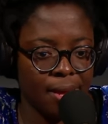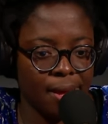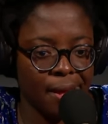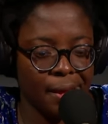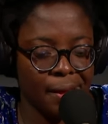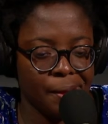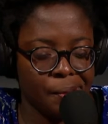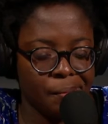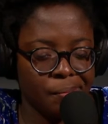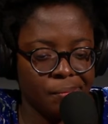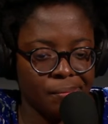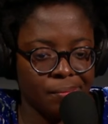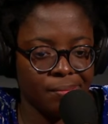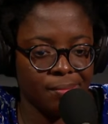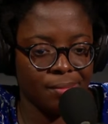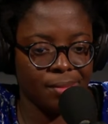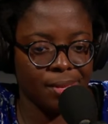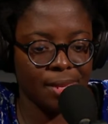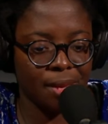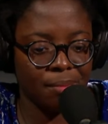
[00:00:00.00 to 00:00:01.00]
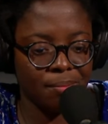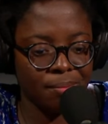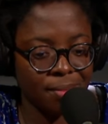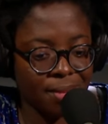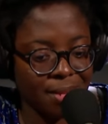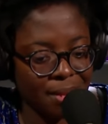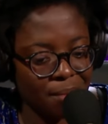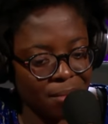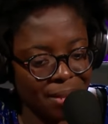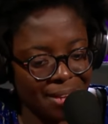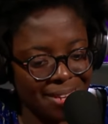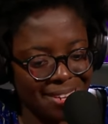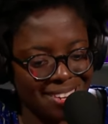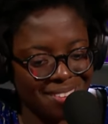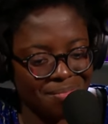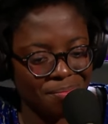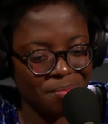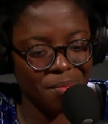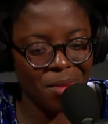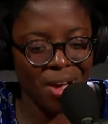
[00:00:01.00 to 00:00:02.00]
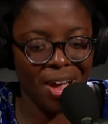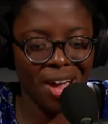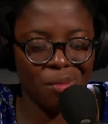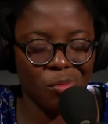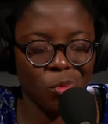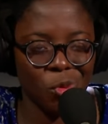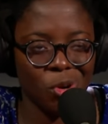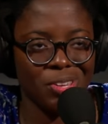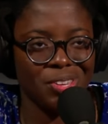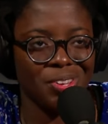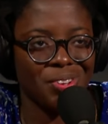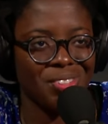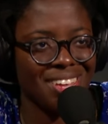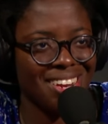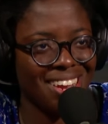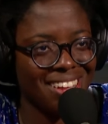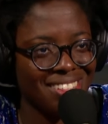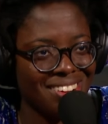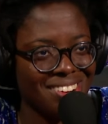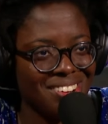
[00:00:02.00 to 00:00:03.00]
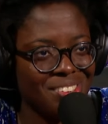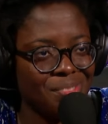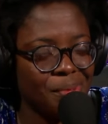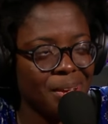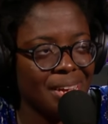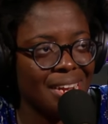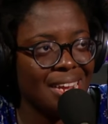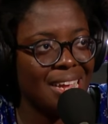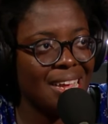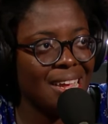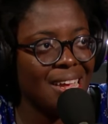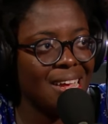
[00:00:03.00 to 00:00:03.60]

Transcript: Um, some some places uh, more so than others, but